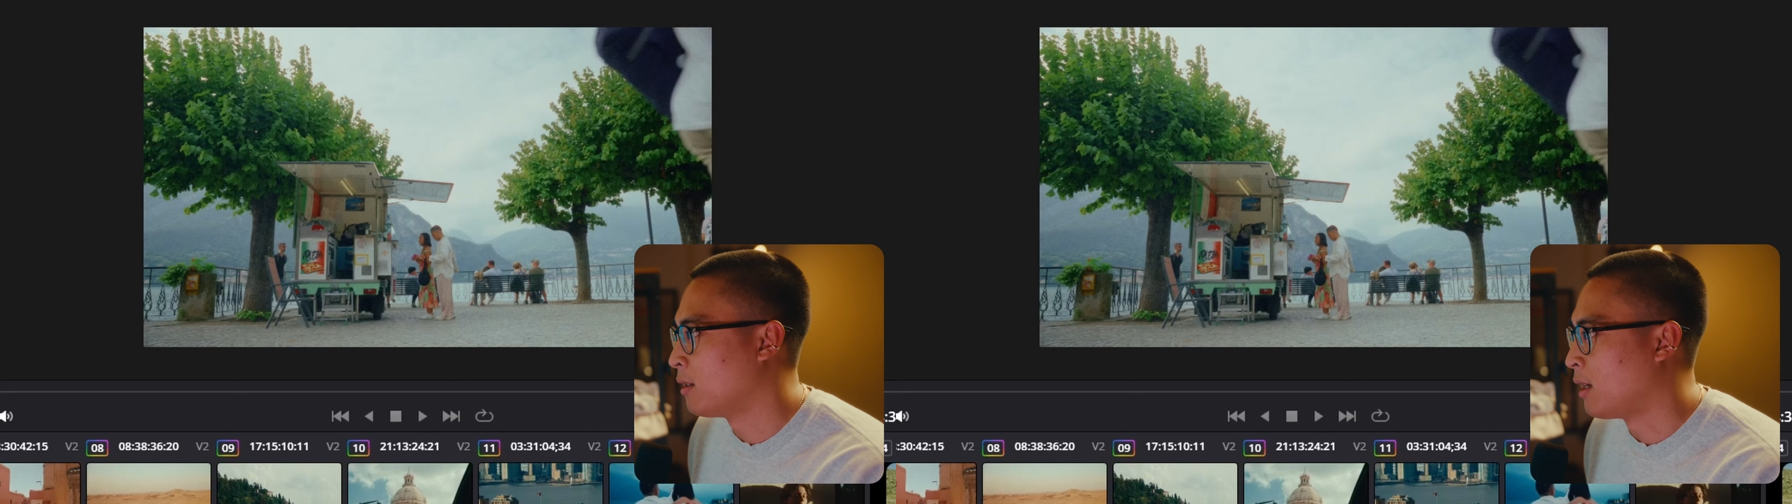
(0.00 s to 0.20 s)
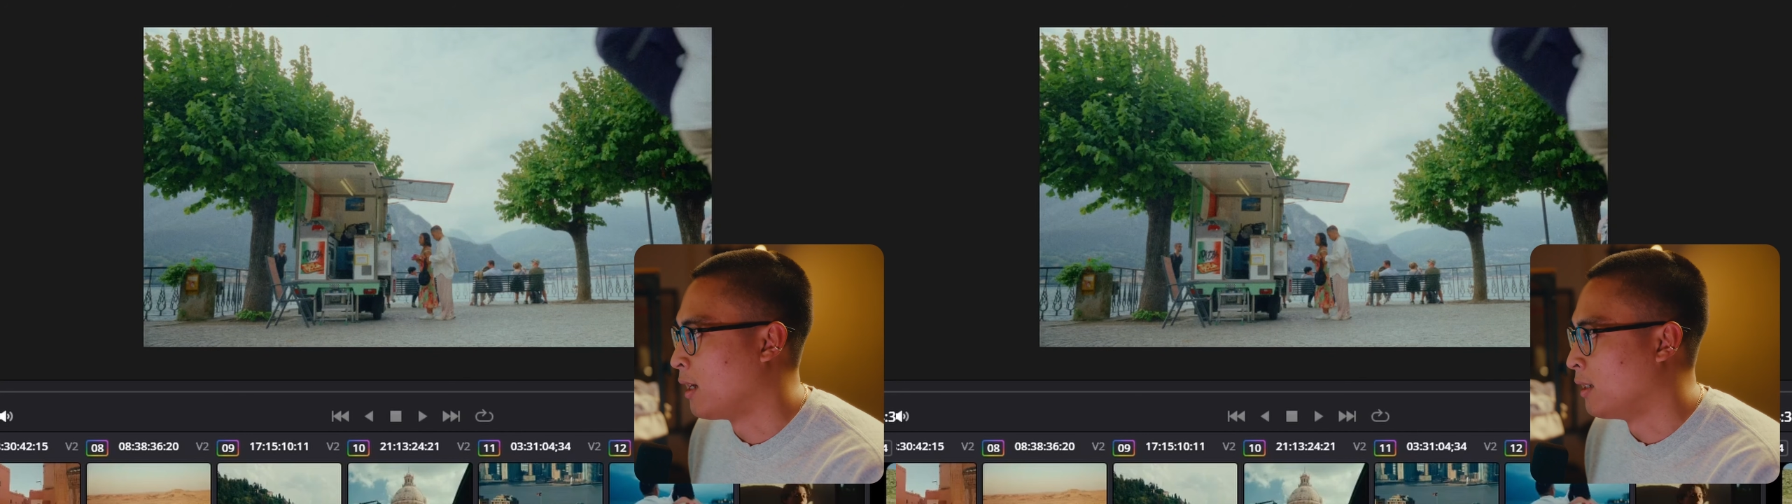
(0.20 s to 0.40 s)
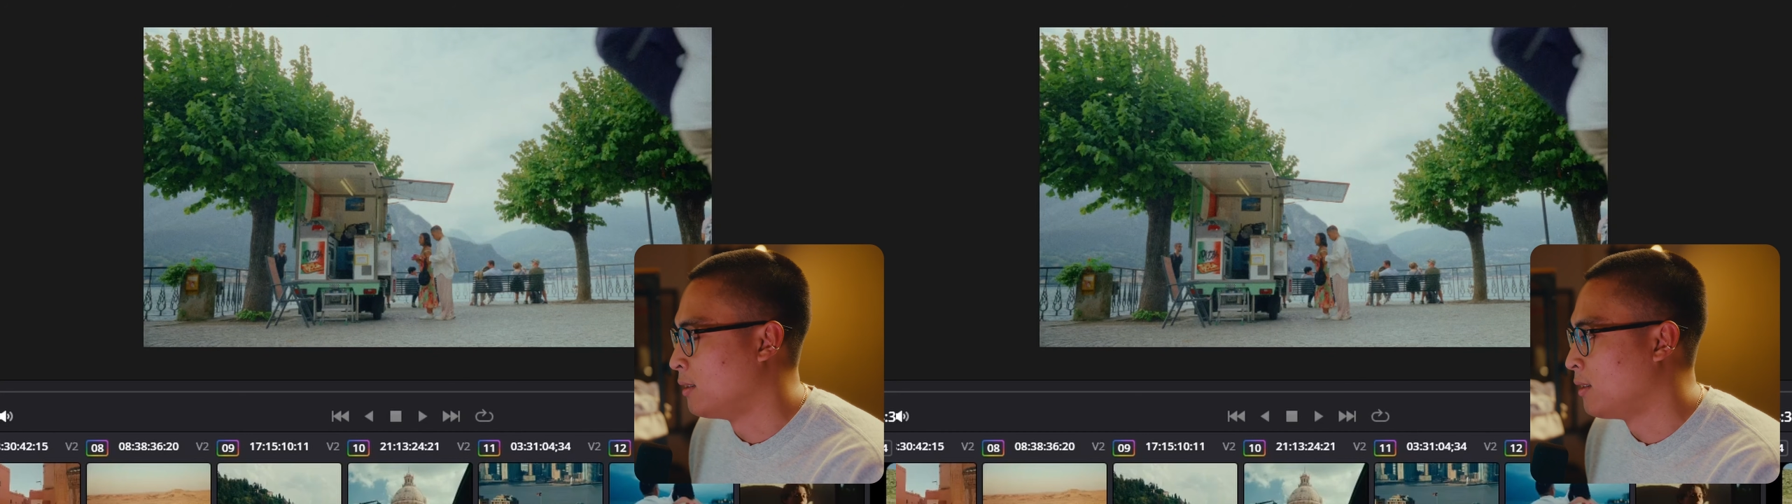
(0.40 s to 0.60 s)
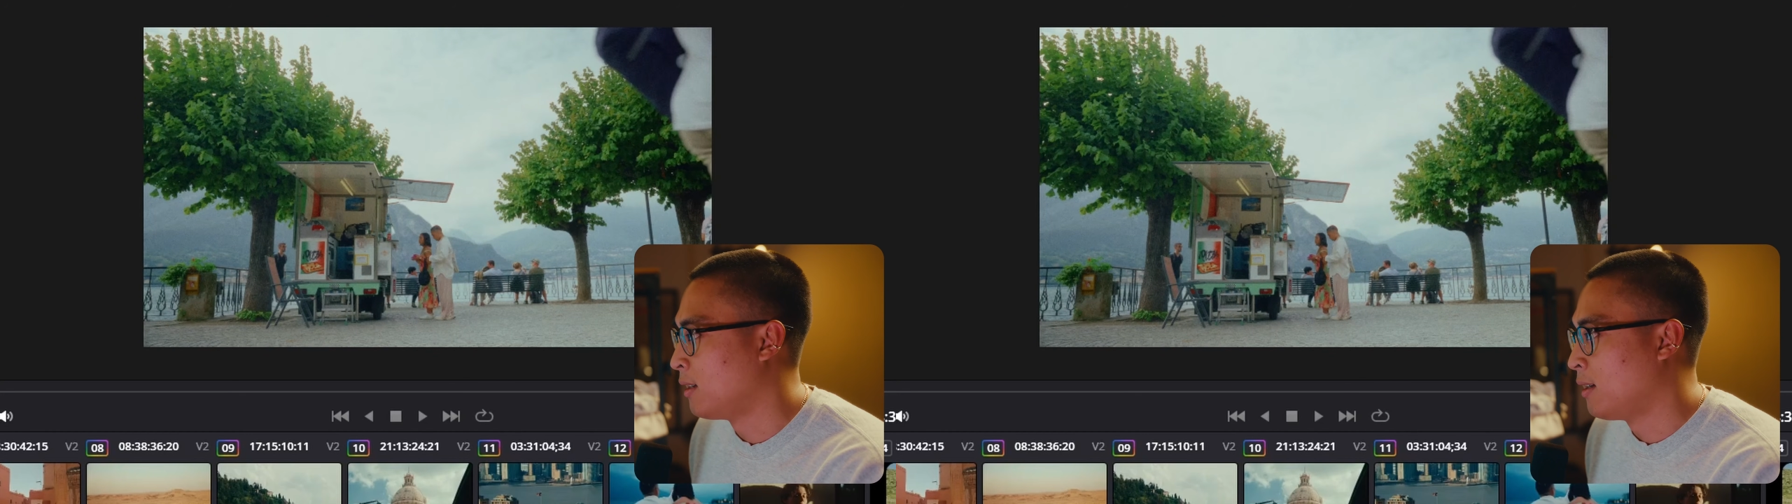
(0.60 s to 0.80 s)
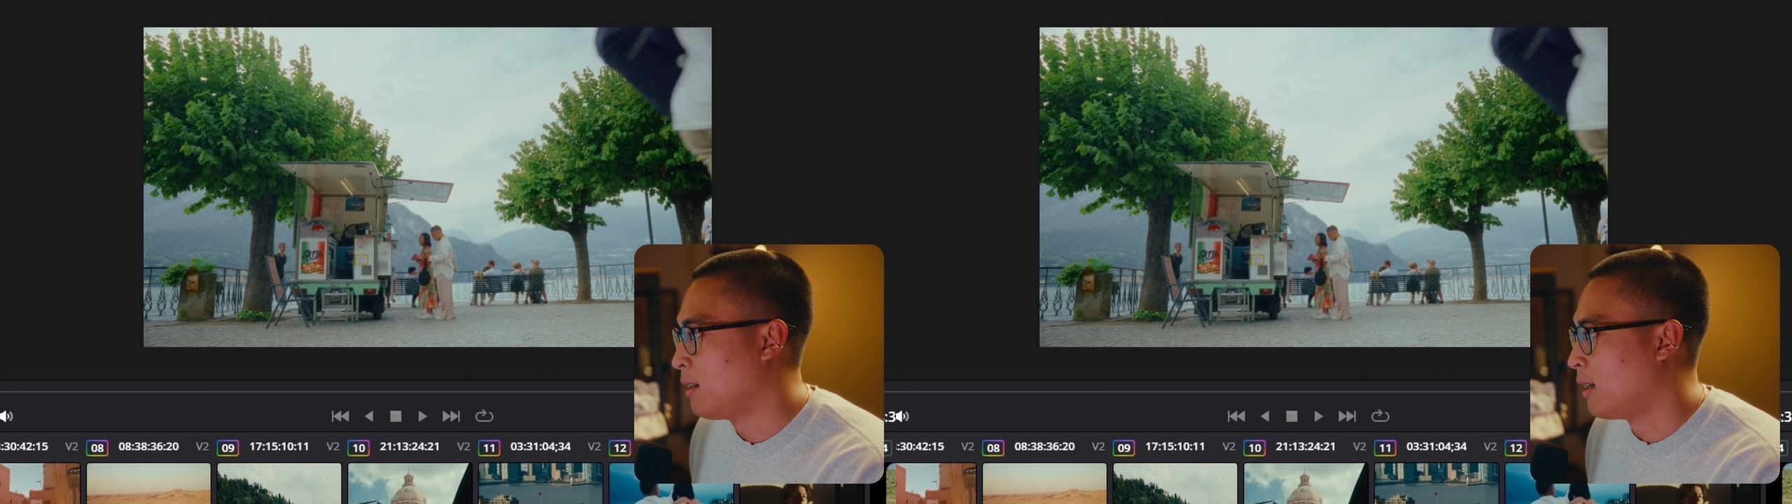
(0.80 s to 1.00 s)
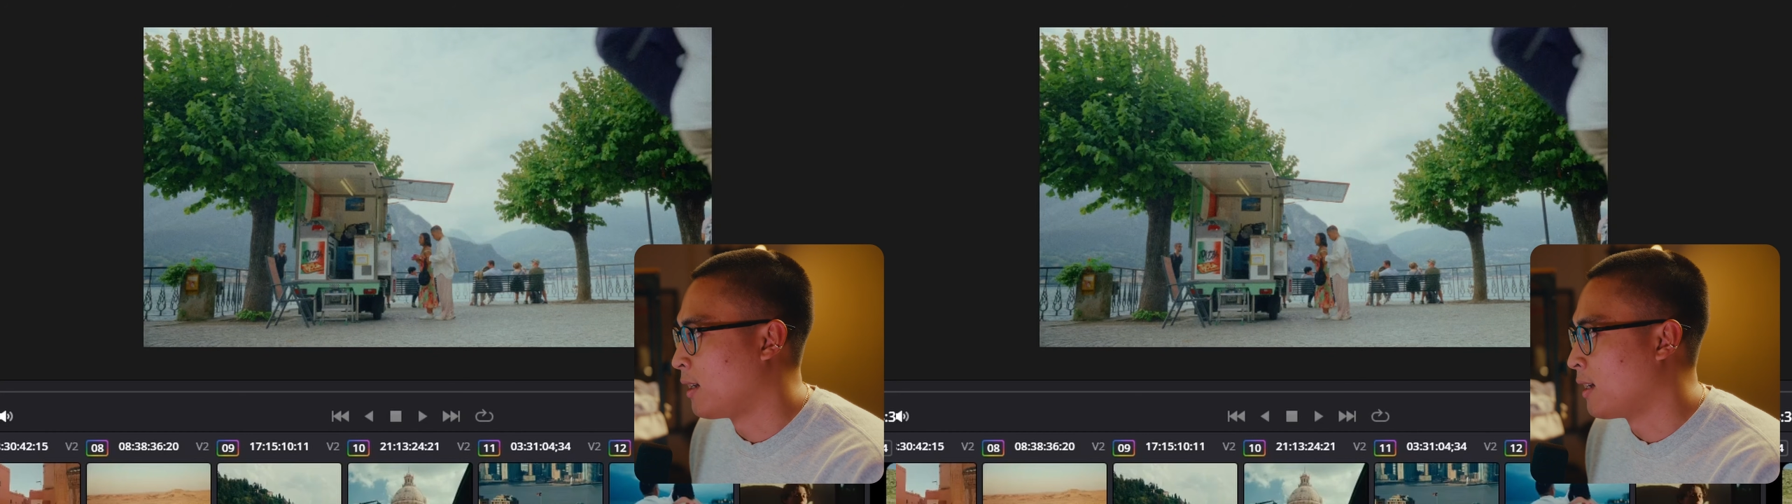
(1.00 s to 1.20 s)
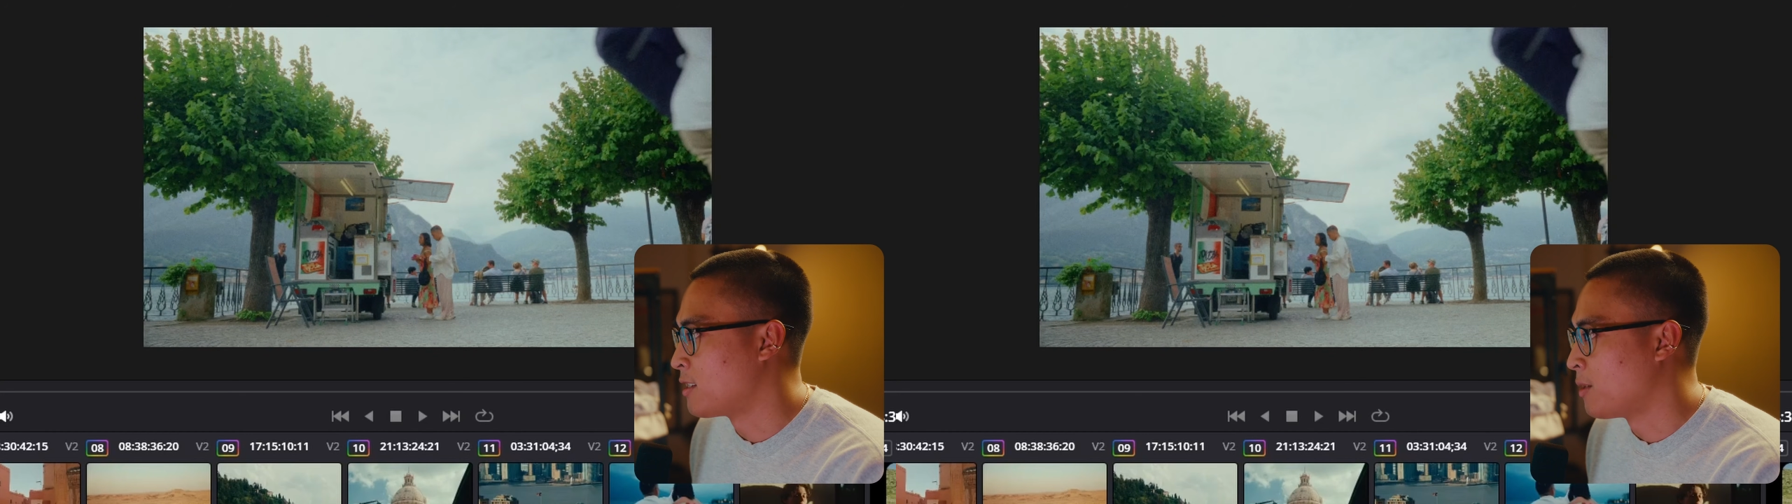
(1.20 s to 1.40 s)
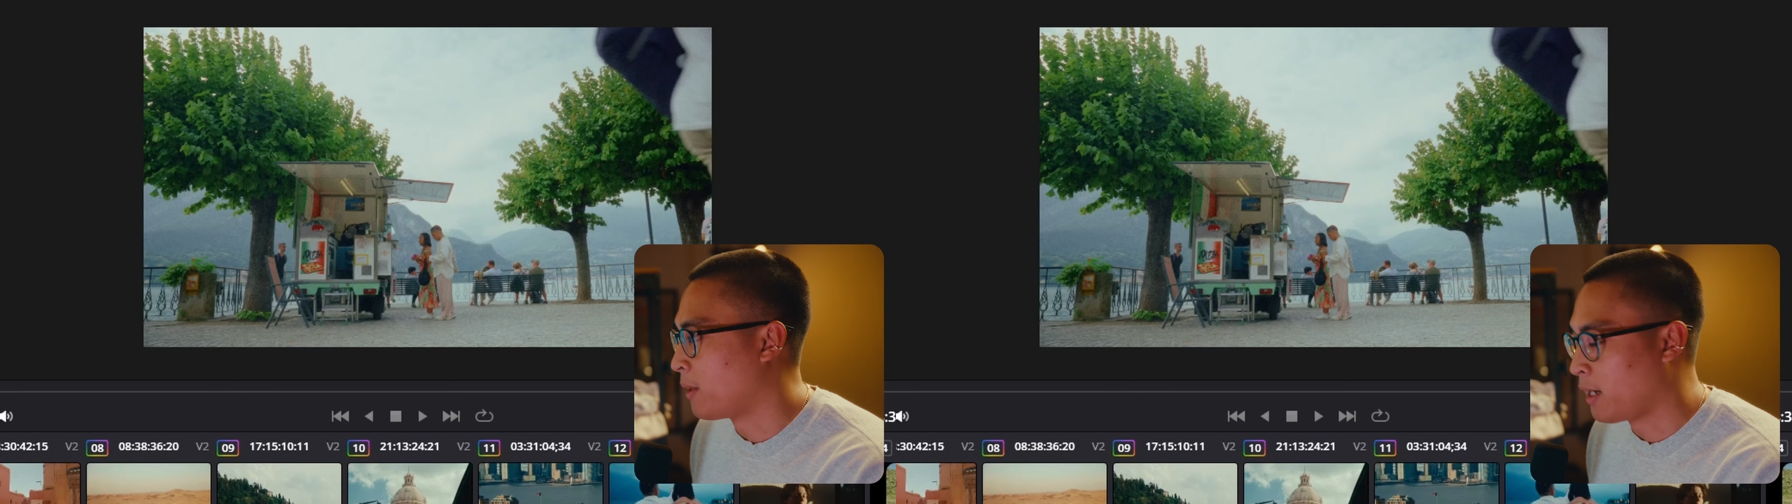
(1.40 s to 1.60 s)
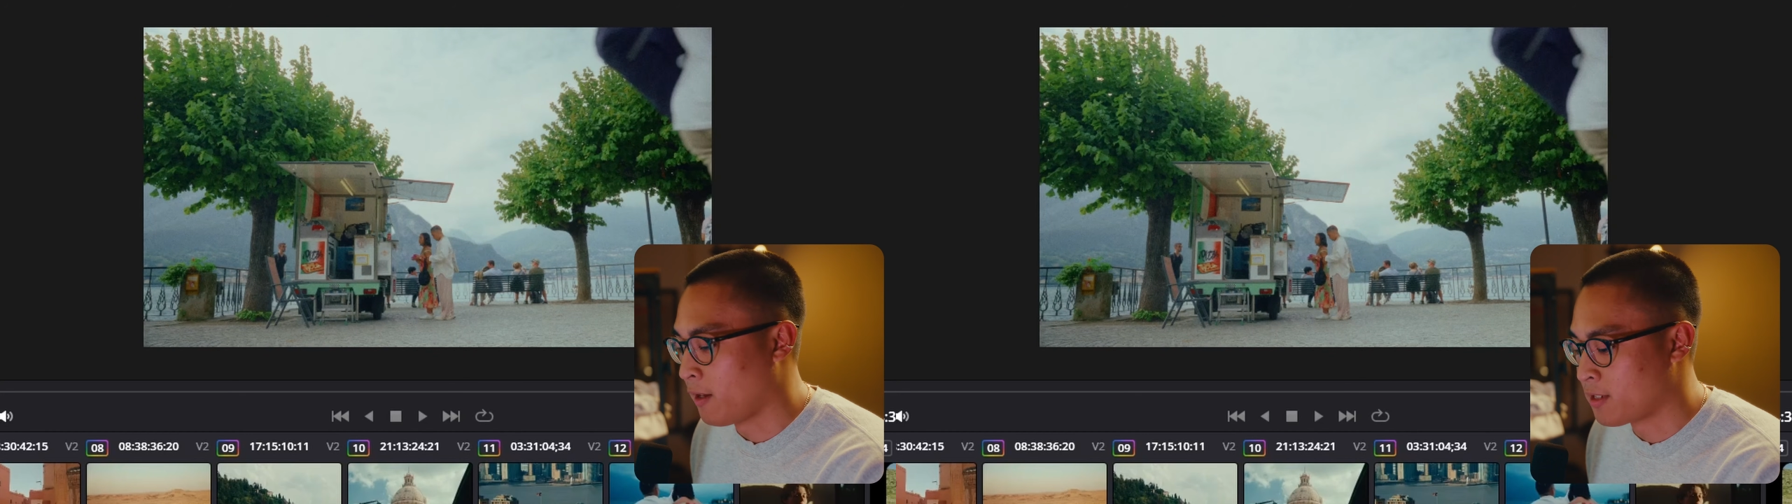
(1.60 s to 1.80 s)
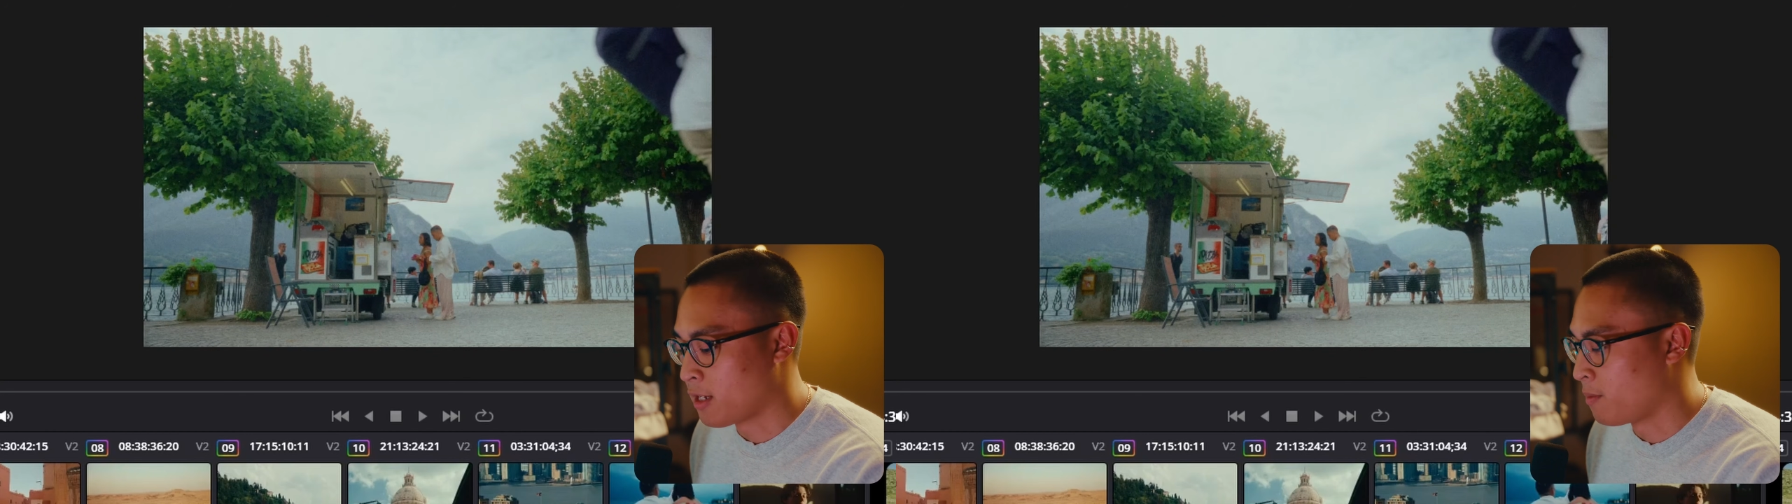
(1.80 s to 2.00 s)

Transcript: And again, typically I've said it